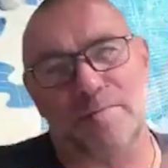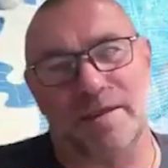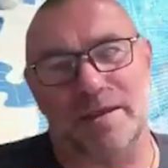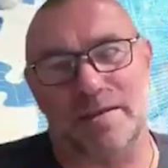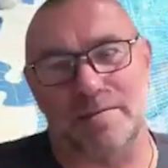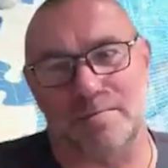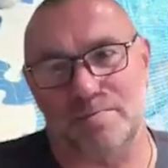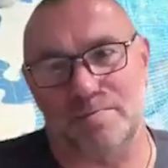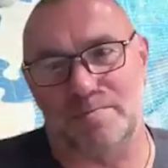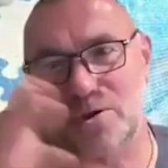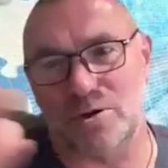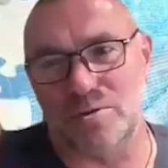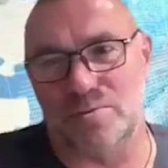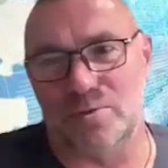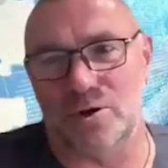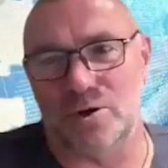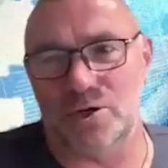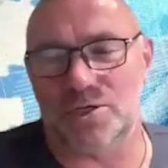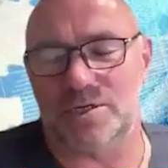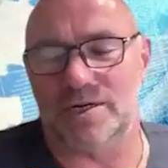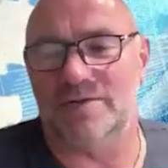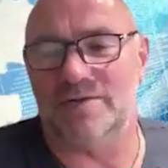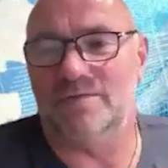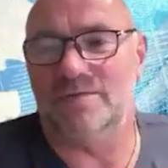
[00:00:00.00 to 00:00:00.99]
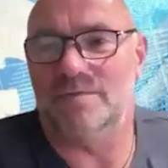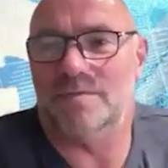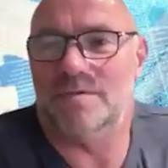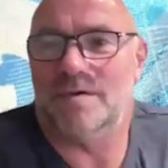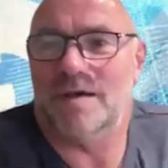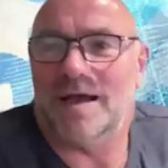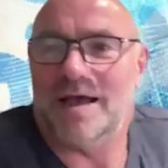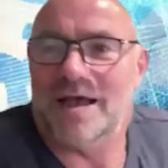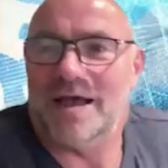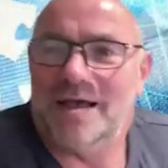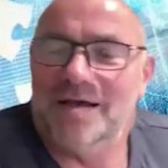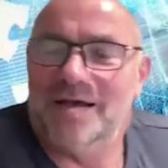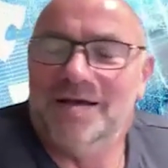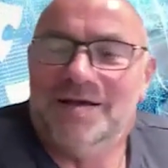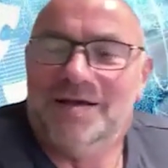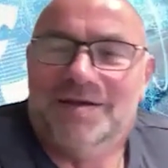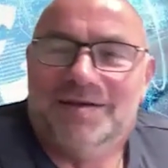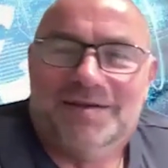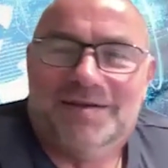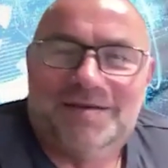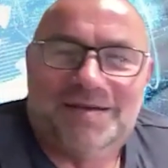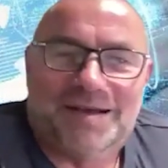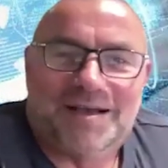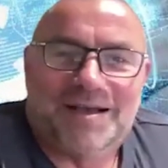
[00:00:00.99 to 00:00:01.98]
we've got to be commercially
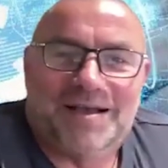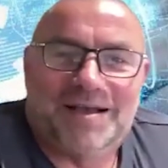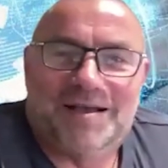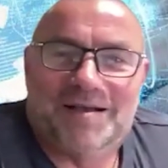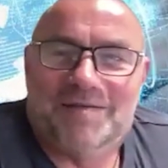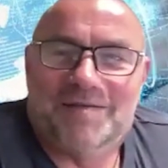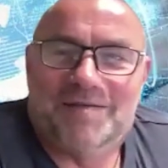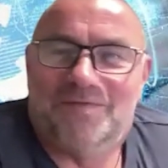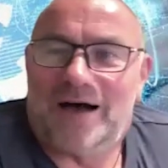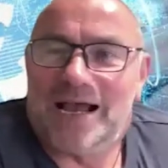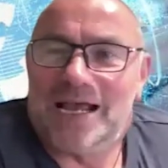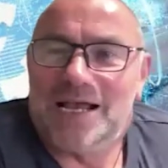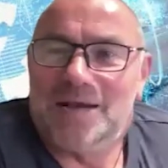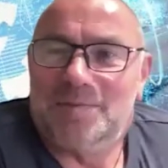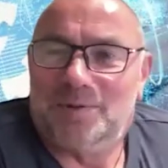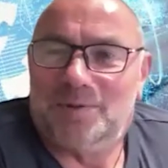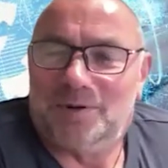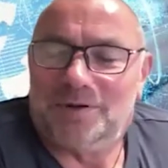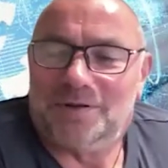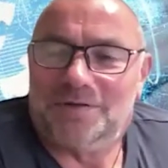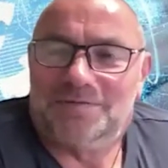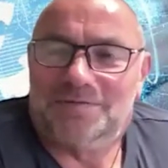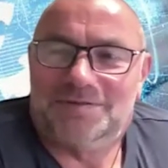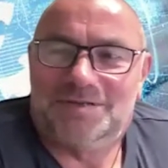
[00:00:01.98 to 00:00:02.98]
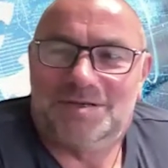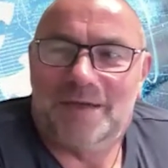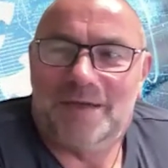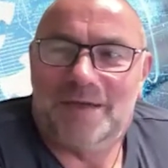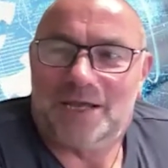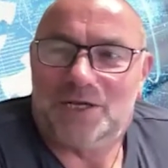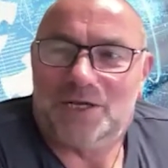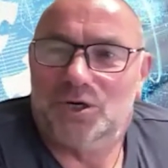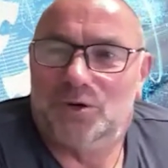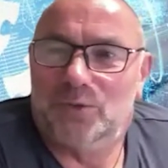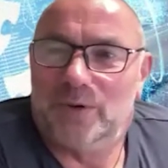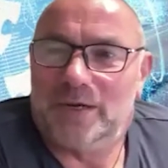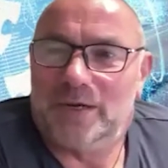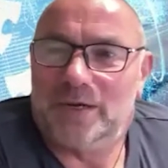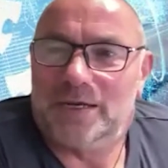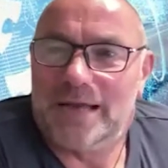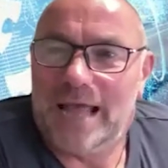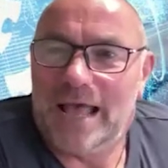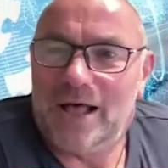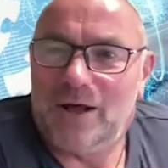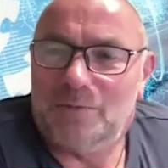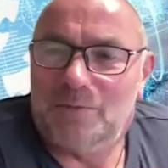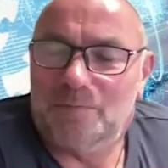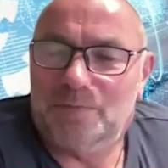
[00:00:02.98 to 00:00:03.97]
viable to make sure
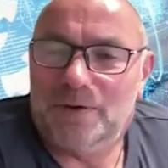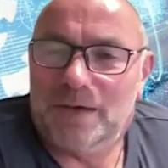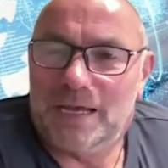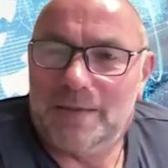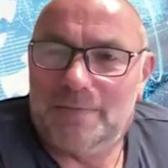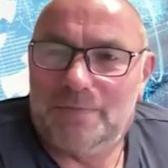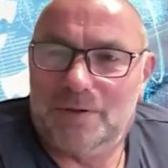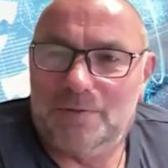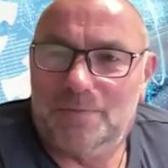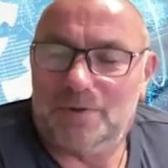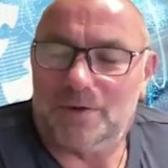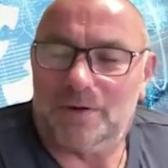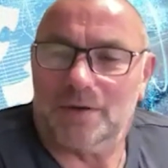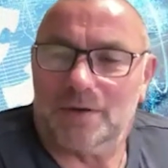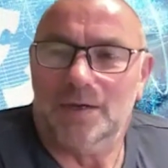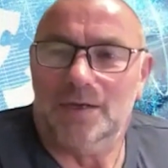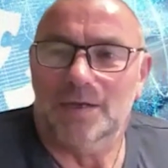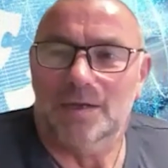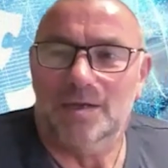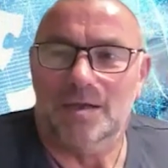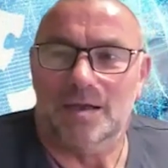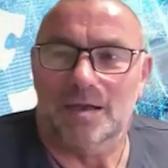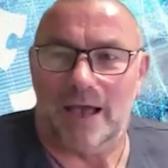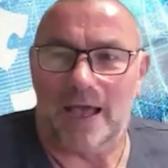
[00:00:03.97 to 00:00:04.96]
we can help people, but